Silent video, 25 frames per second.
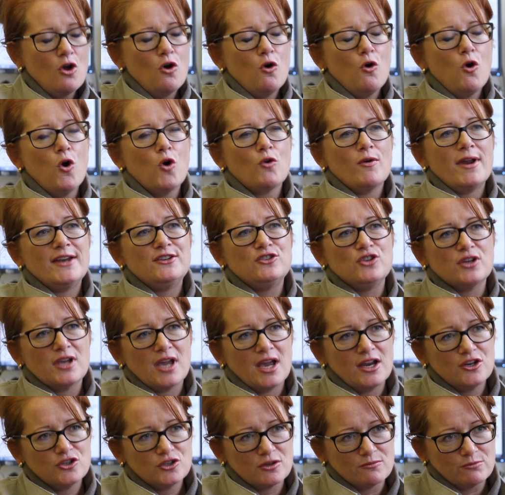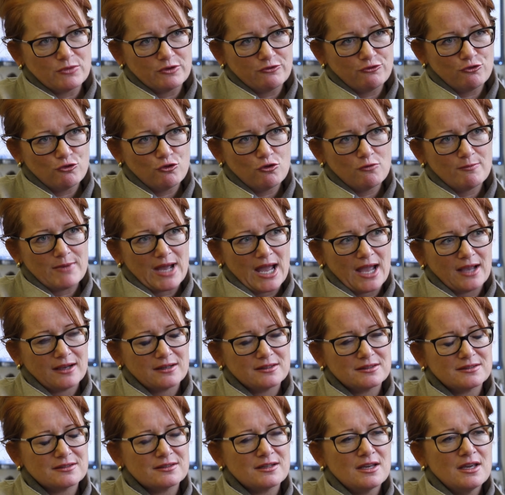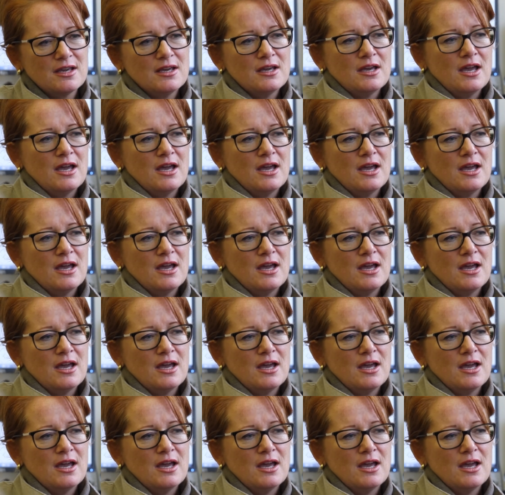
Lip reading: or education reform acts.